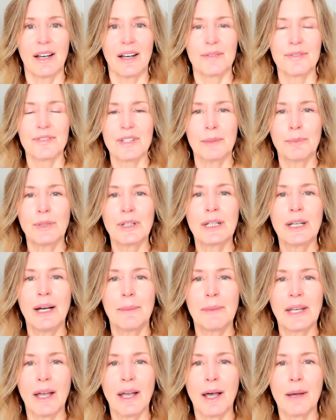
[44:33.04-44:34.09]
of someone
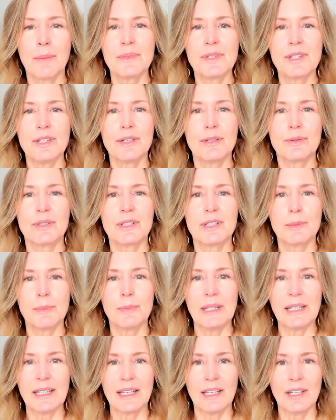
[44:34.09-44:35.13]
coming up to you,
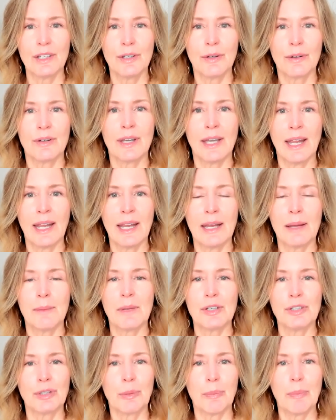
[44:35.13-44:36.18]
speaking your name
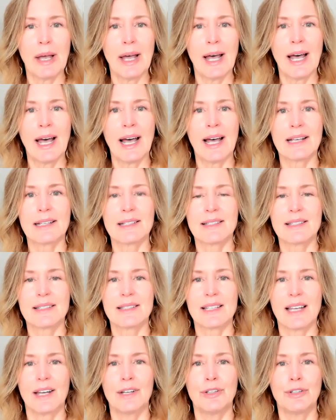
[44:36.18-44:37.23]
and your
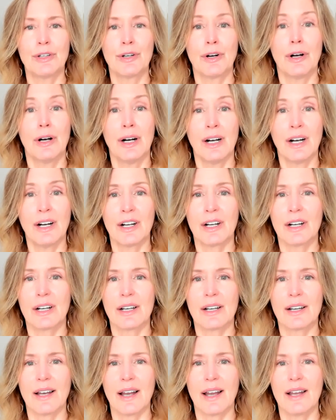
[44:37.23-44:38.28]
past and your heart,
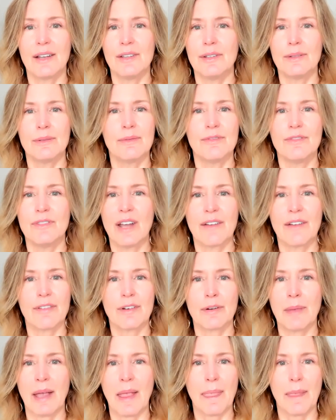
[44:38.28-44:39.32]
and you've
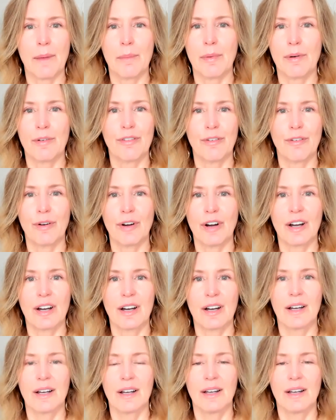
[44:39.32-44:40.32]
never met them before.